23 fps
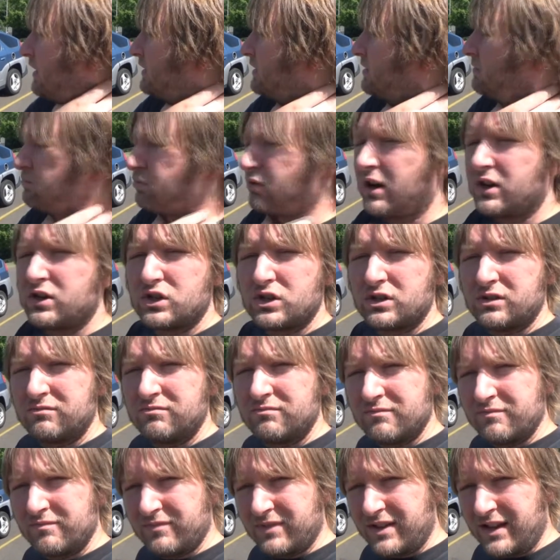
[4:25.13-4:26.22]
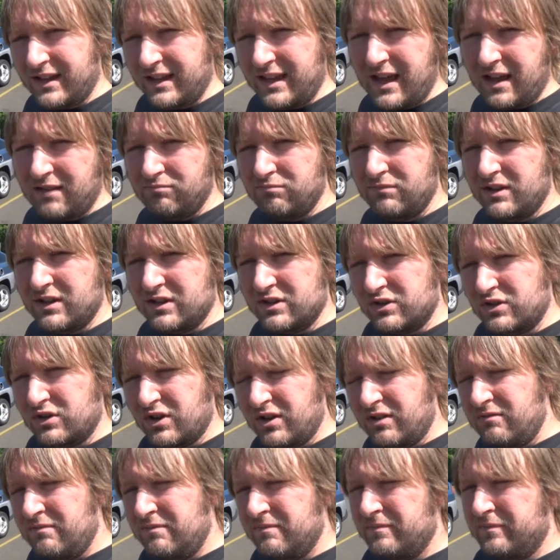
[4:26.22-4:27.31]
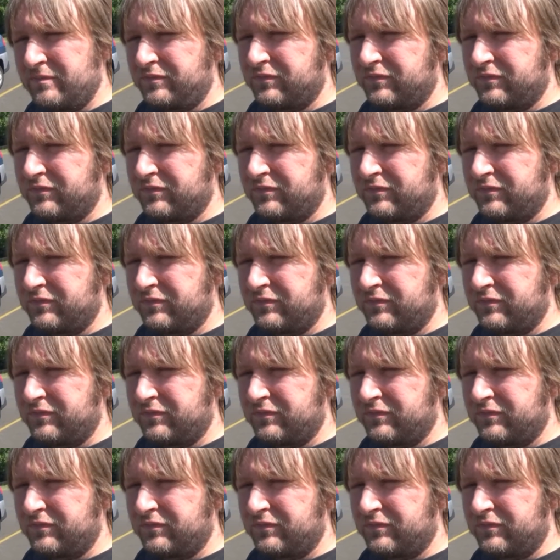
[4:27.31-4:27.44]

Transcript: Compression, again, is good.